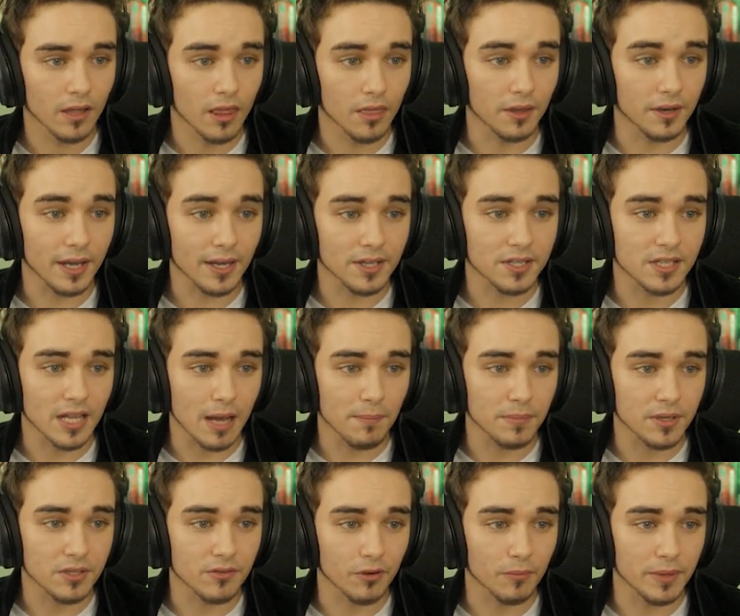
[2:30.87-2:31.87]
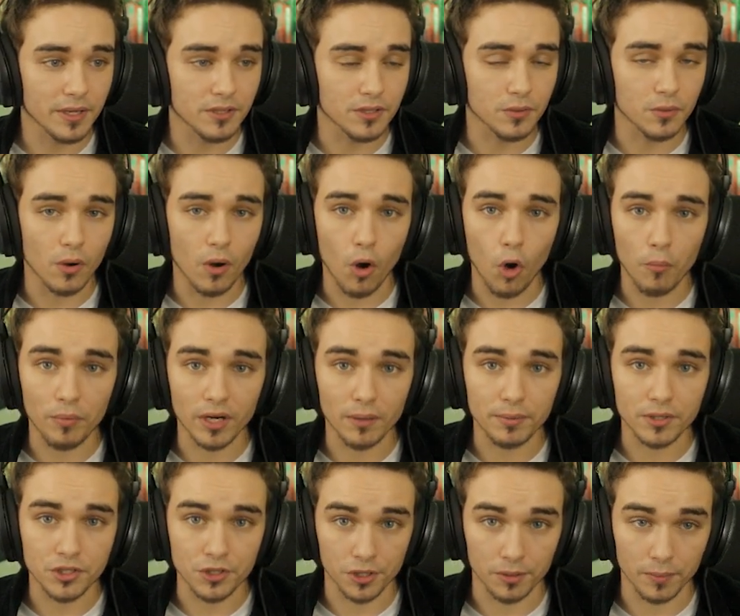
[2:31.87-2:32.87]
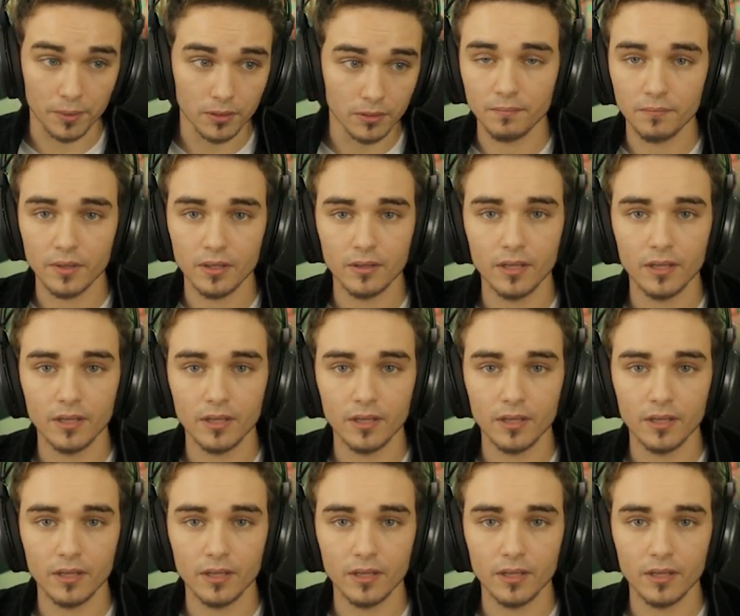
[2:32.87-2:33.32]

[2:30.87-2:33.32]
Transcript: The next step is for me to open up a terminal,